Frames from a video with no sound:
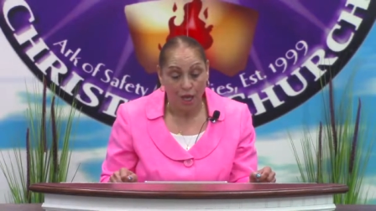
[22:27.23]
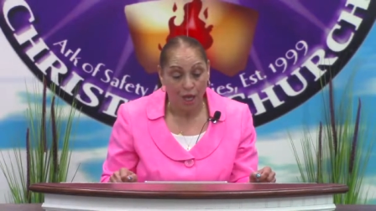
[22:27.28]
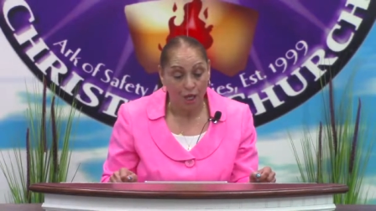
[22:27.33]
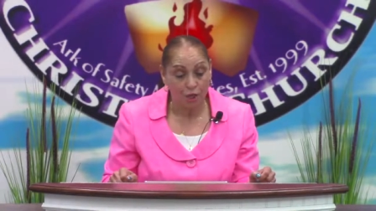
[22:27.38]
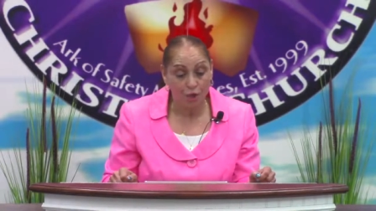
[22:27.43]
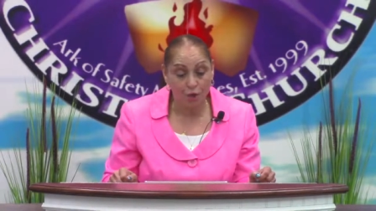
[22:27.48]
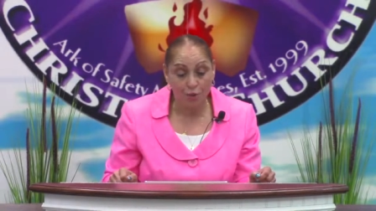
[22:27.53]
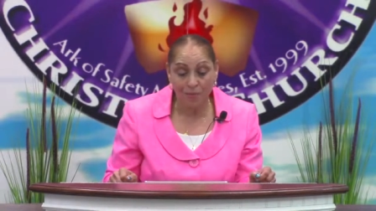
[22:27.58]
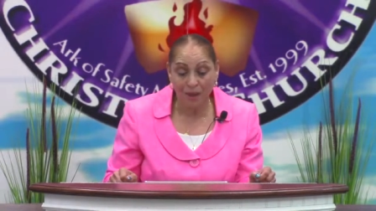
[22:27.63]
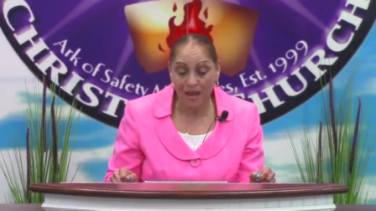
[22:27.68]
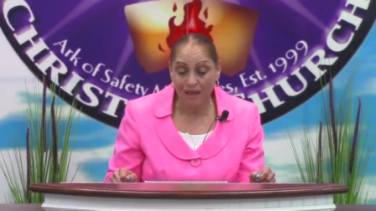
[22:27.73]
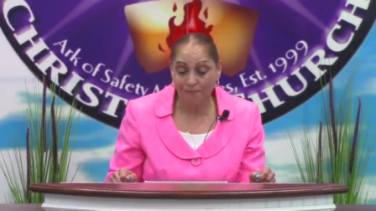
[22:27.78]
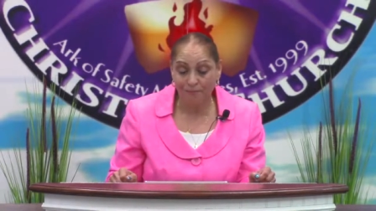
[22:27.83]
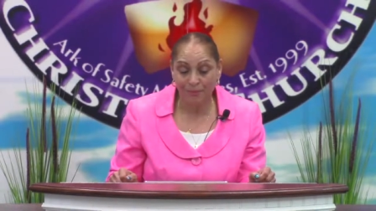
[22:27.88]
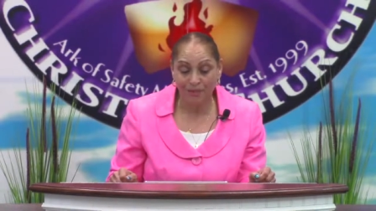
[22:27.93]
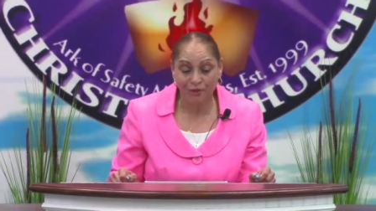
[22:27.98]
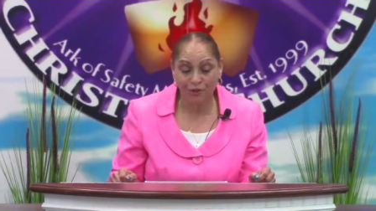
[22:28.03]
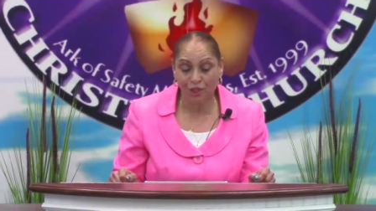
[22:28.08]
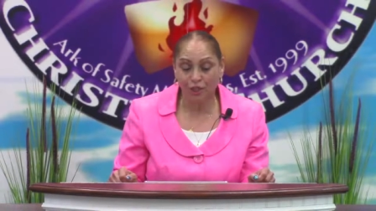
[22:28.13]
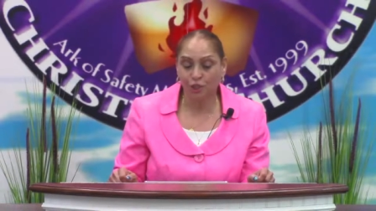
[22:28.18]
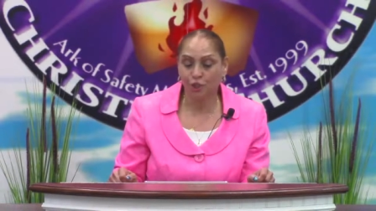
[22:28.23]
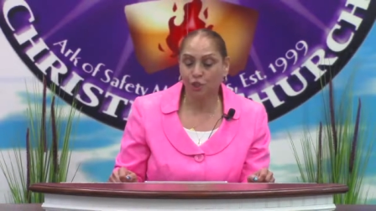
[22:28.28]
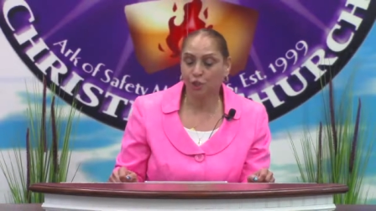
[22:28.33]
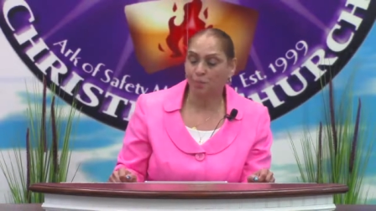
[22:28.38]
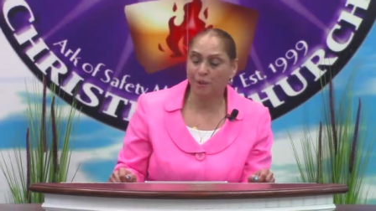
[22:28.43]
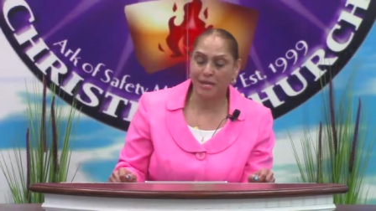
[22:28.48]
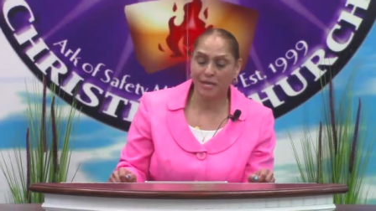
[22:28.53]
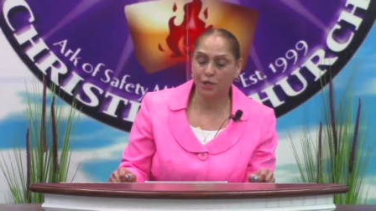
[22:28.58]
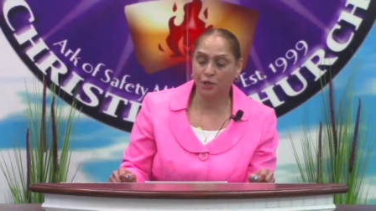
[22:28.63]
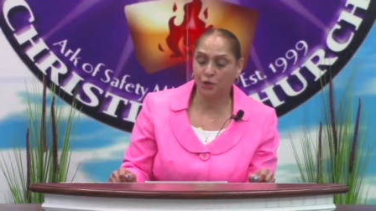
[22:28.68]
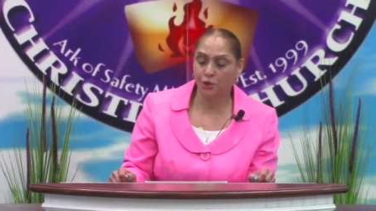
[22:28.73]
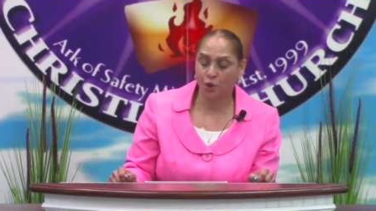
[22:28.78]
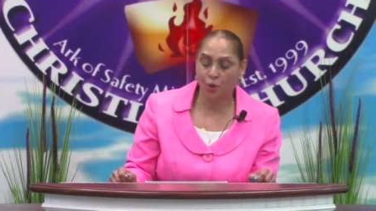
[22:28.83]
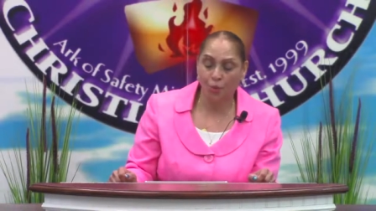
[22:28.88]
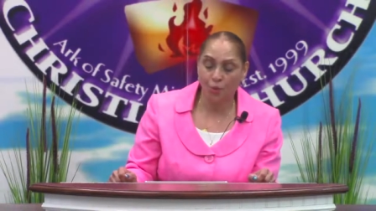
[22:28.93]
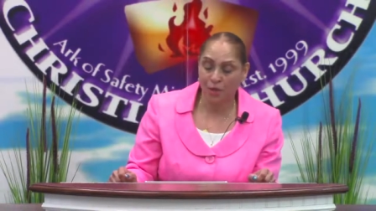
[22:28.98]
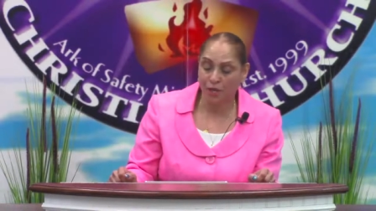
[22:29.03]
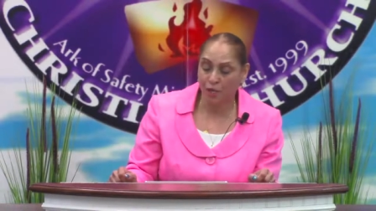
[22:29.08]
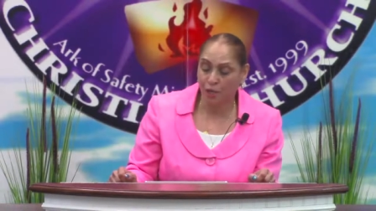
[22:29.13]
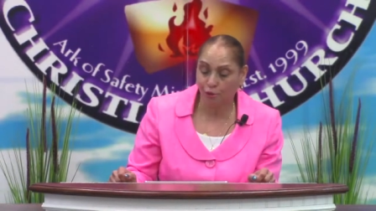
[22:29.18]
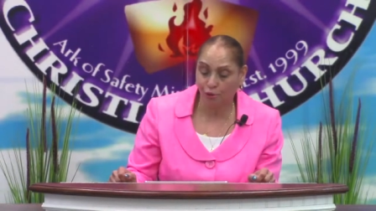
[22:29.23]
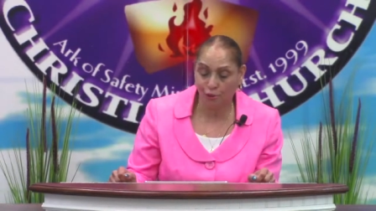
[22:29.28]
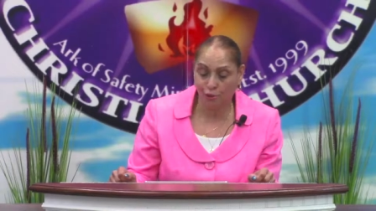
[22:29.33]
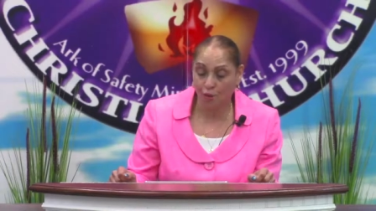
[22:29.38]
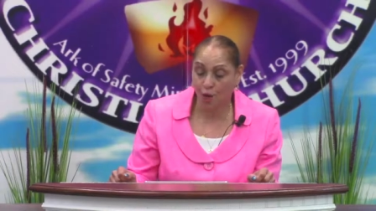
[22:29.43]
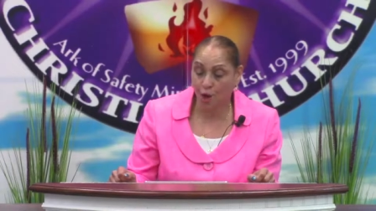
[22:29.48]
You might be just spinning your wheels,